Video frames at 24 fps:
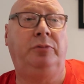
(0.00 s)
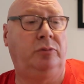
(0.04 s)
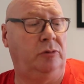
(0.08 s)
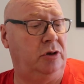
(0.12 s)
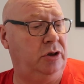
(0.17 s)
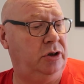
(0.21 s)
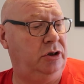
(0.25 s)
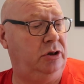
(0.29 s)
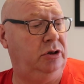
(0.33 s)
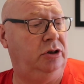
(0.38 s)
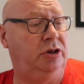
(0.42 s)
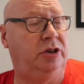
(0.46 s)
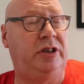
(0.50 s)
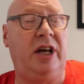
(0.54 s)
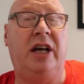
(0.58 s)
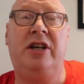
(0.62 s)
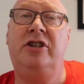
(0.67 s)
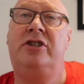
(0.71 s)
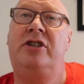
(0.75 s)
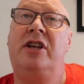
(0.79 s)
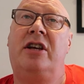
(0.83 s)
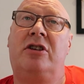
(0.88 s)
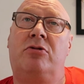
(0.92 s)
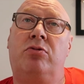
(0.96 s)
It just
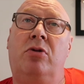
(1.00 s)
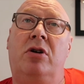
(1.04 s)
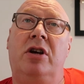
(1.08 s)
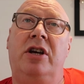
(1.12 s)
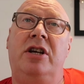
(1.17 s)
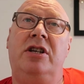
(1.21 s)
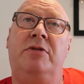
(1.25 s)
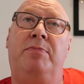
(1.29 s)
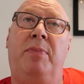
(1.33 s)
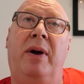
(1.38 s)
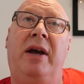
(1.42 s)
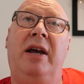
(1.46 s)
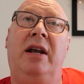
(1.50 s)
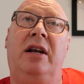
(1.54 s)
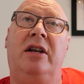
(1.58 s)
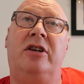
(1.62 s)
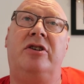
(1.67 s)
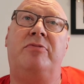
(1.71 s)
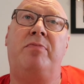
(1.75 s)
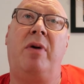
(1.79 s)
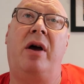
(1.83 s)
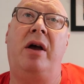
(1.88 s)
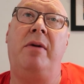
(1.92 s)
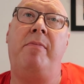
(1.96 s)
tastes, that's why it is
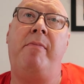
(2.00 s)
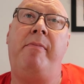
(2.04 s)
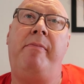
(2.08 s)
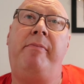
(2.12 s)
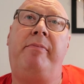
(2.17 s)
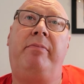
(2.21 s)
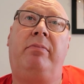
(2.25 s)
Bailey's, babe.